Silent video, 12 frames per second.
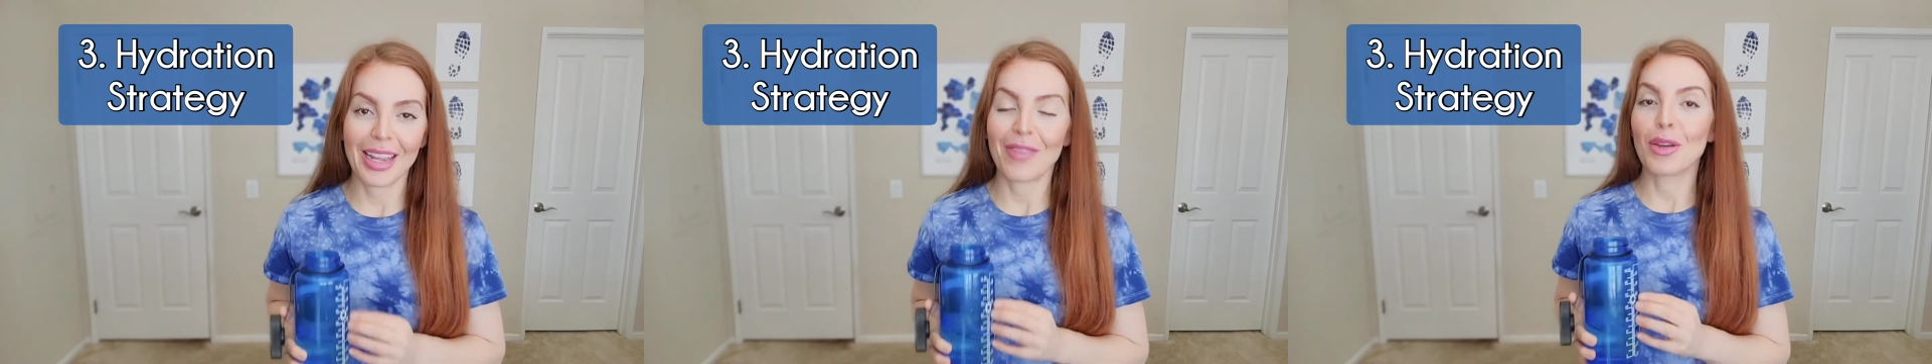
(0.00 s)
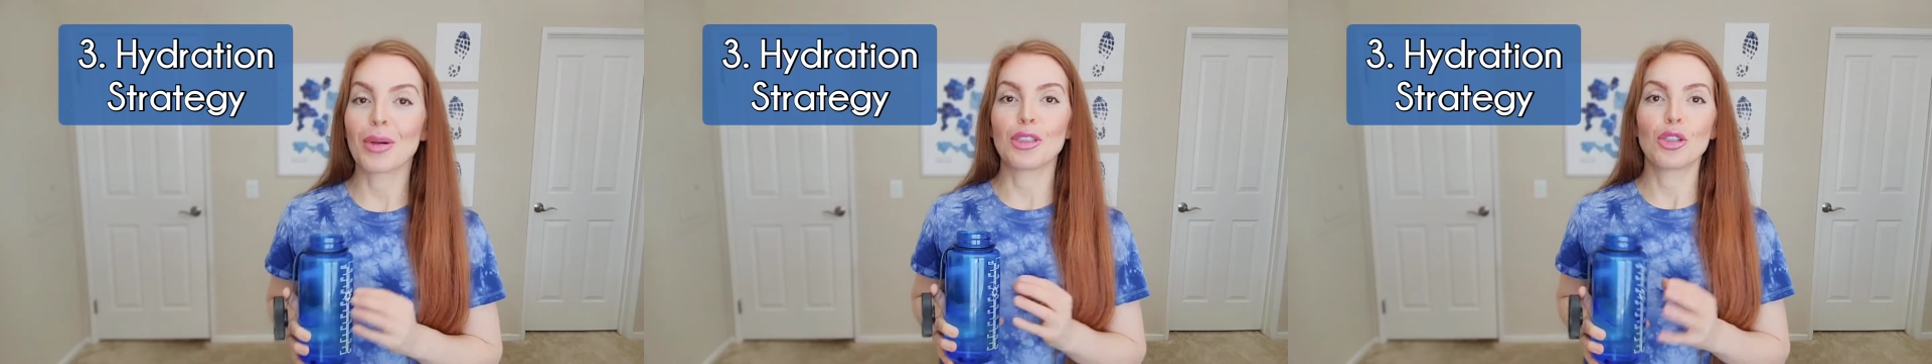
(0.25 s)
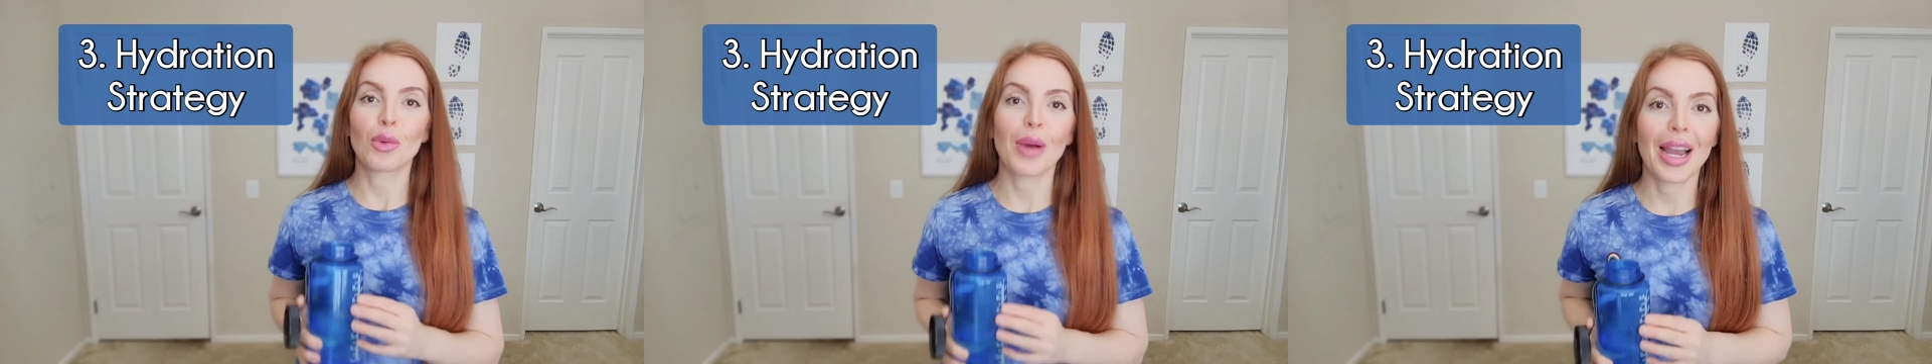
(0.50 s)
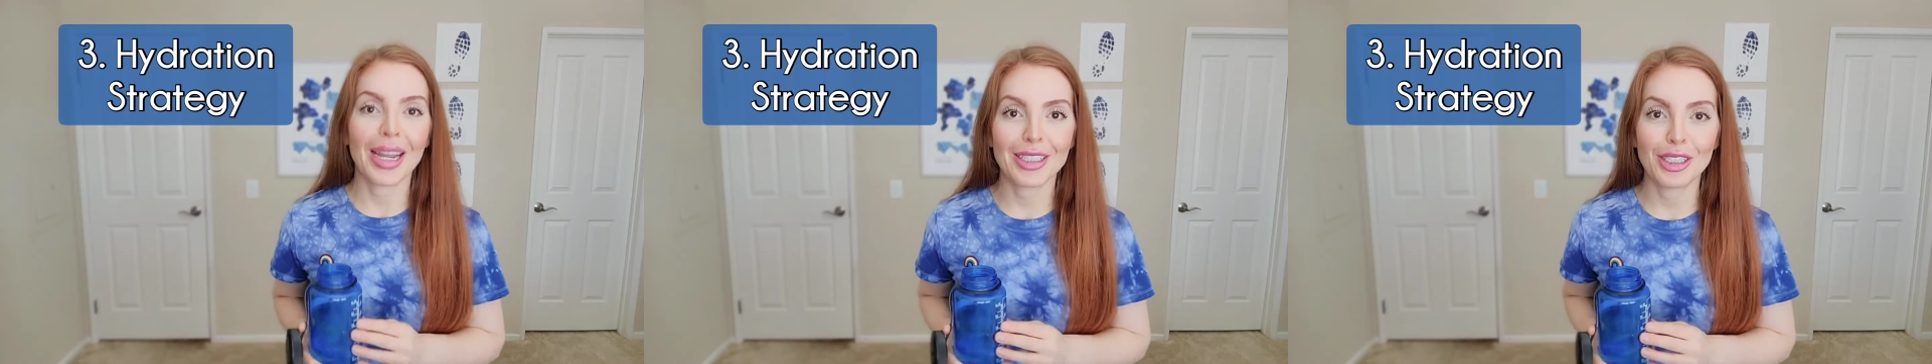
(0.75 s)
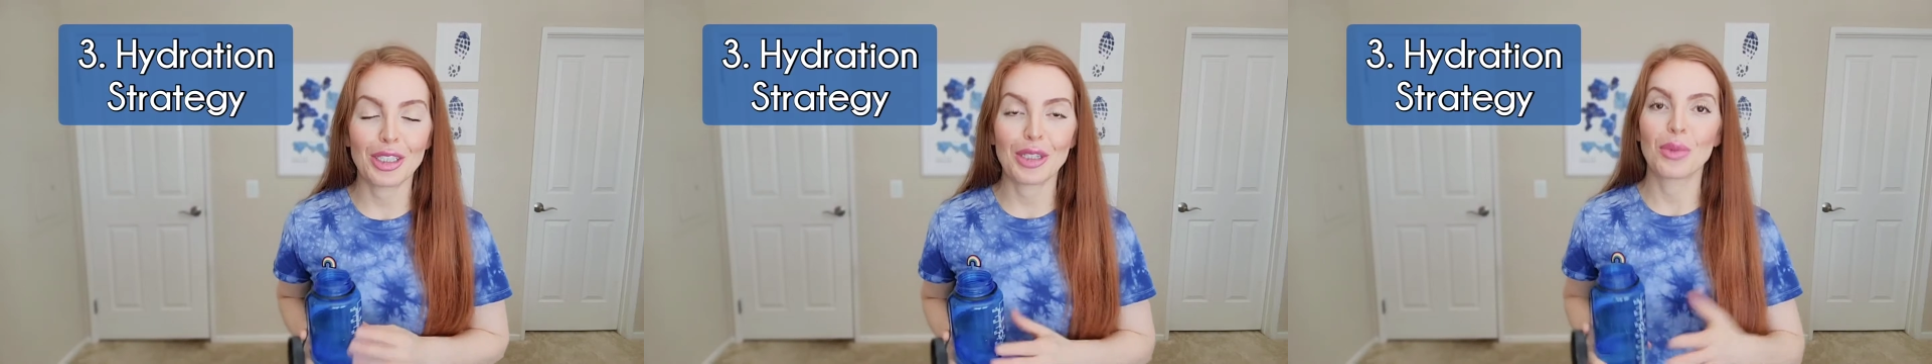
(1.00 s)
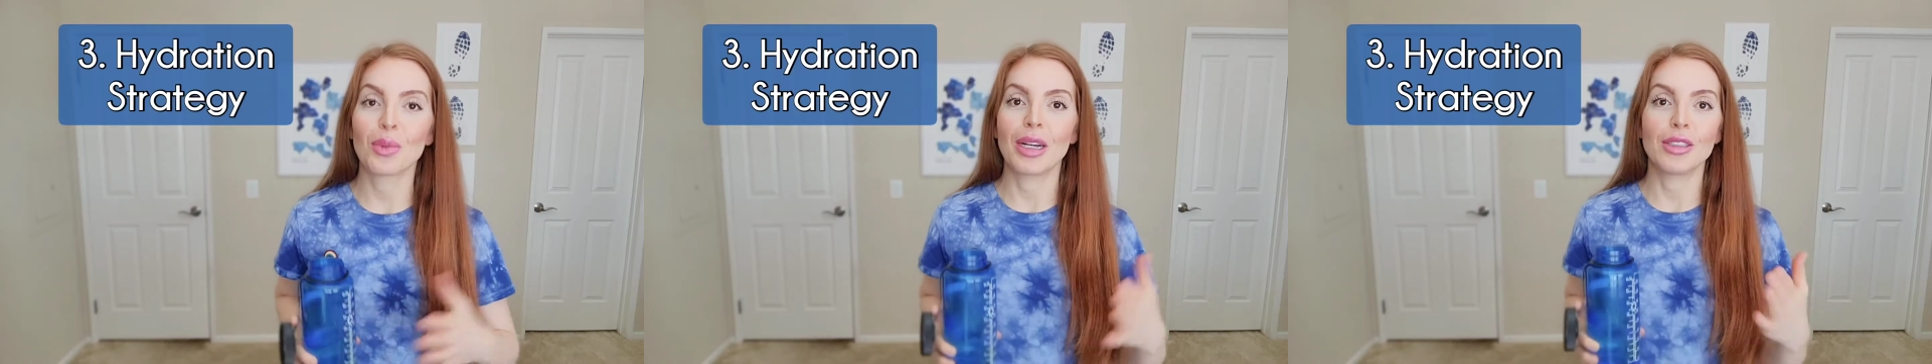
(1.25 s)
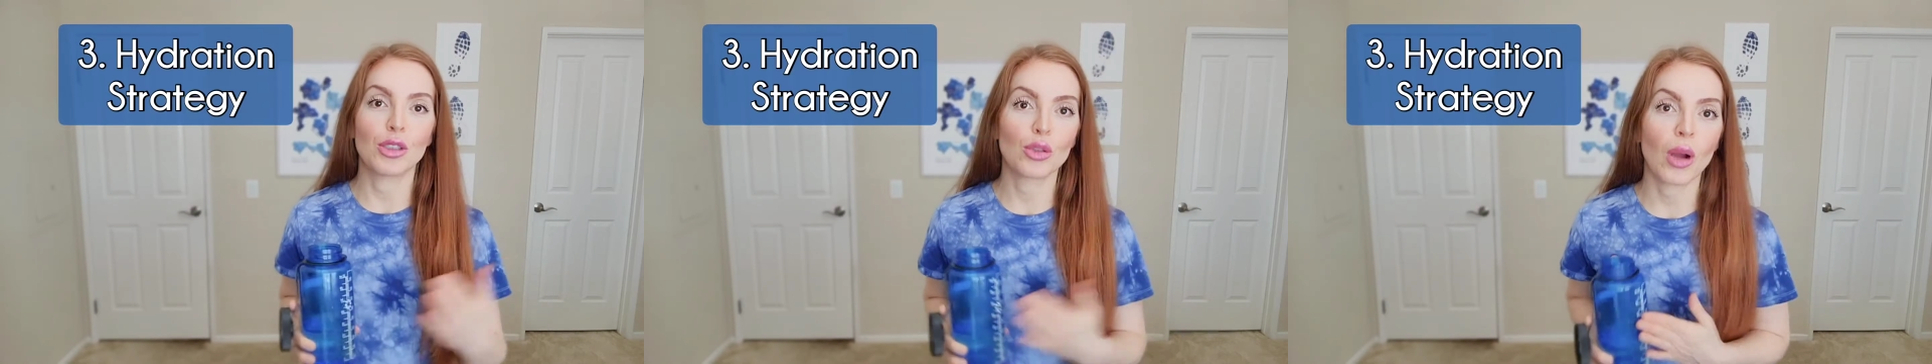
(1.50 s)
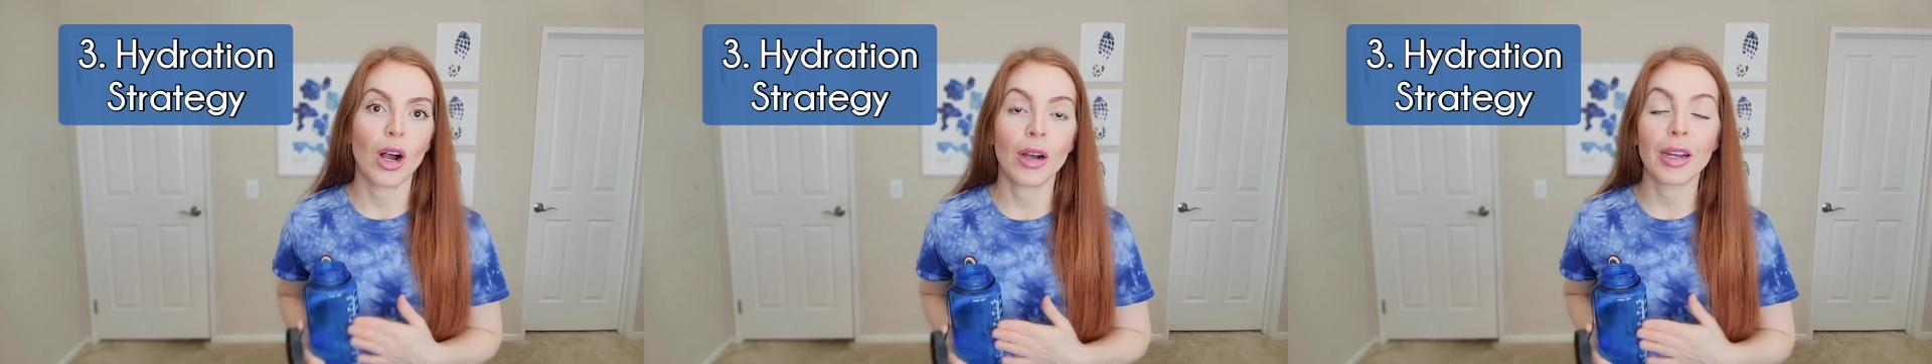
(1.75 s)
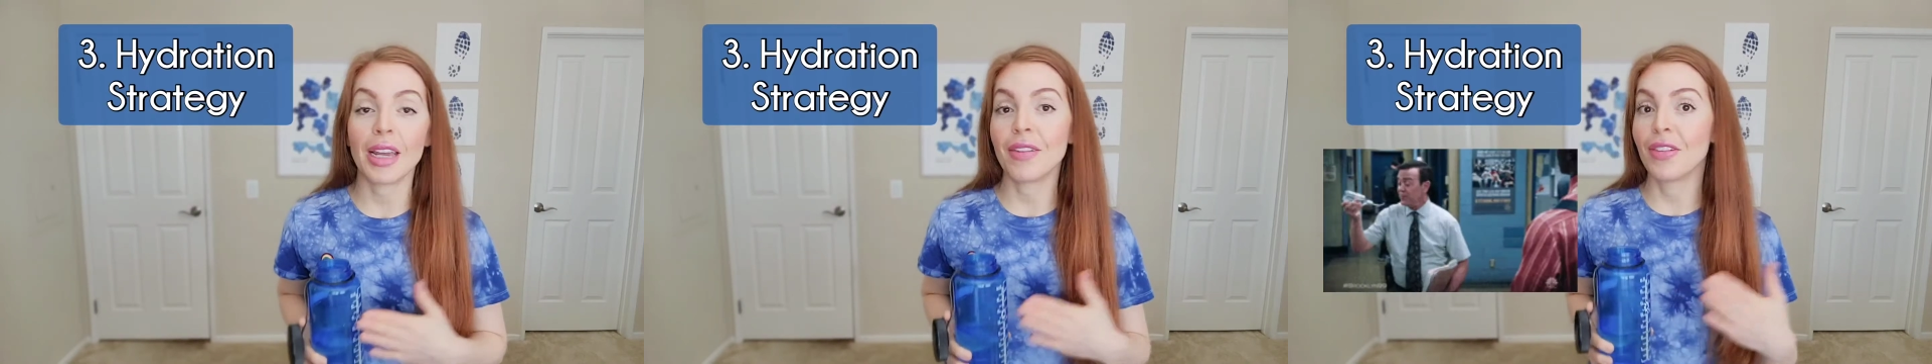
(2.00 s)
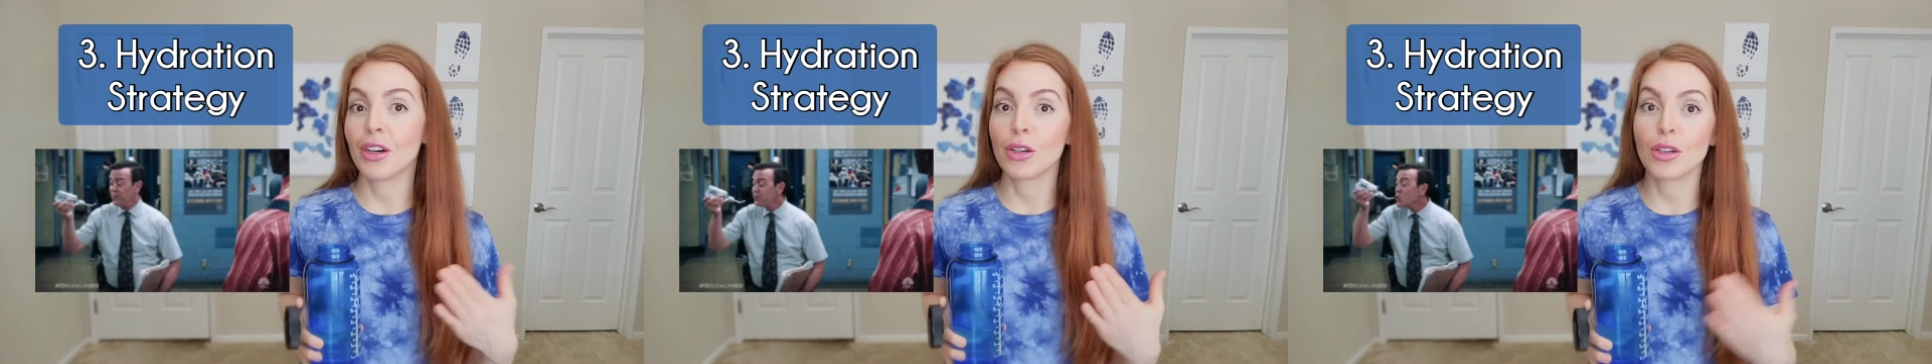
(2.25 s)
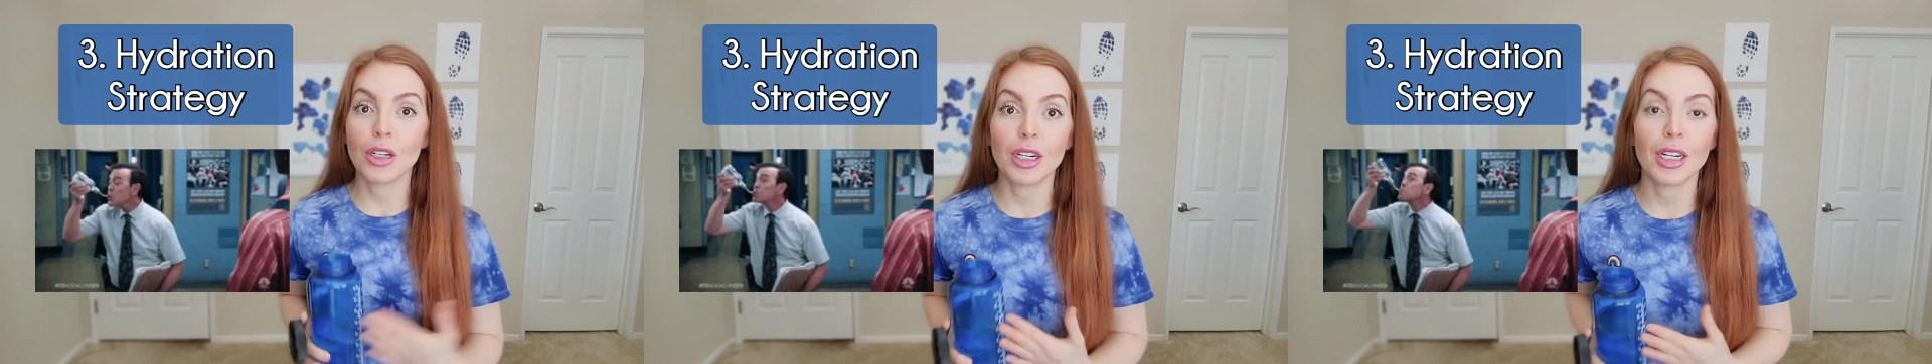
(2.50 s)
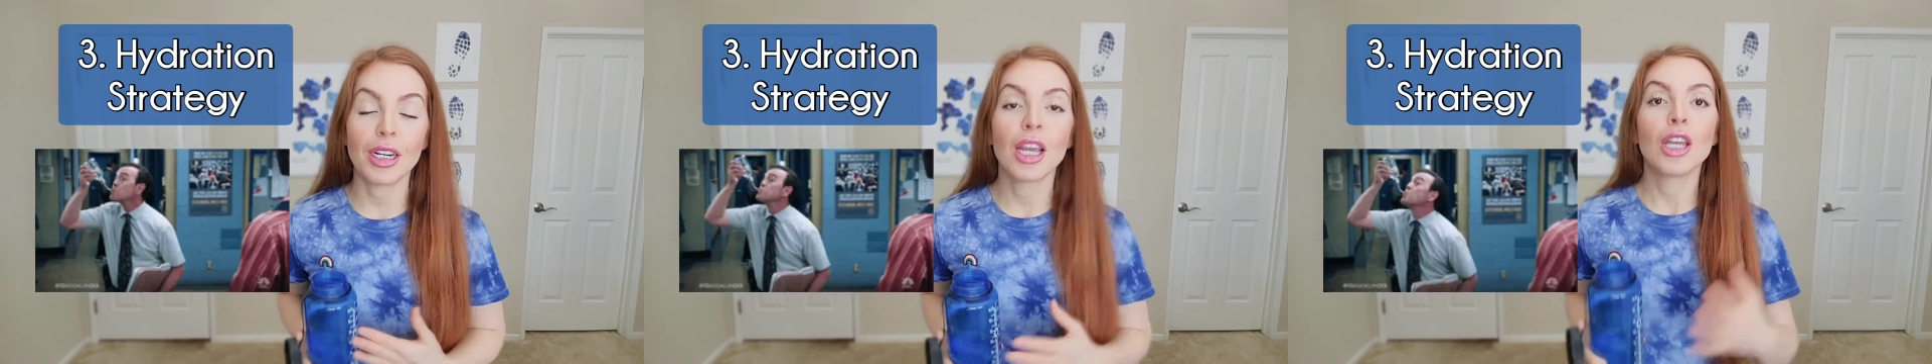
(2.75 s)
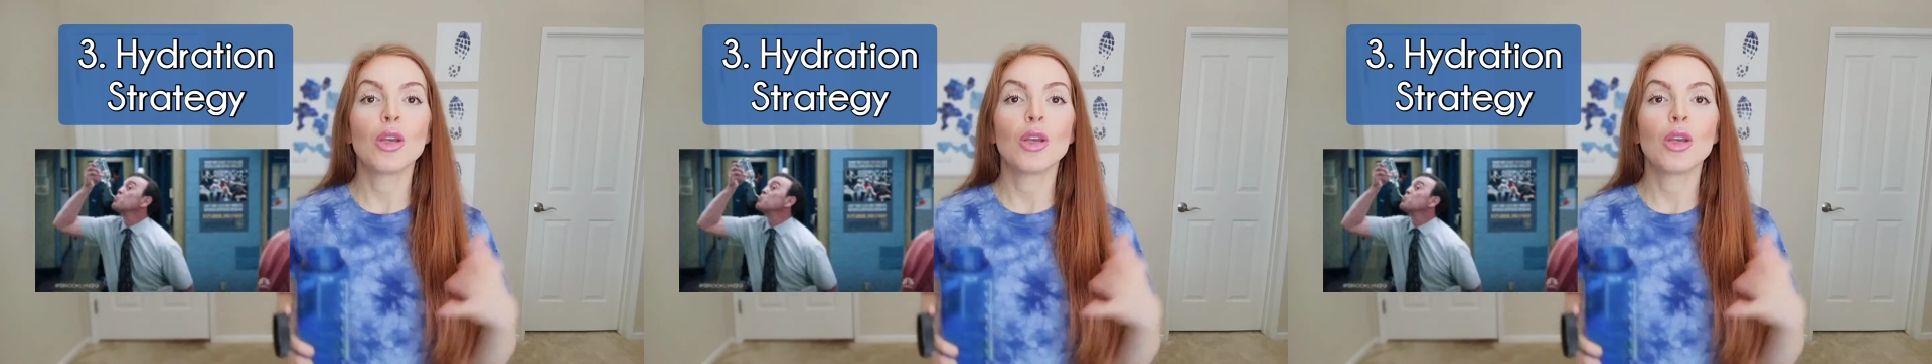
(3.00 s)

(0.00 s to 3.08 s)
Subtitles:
if you are trying to run strong and feel good.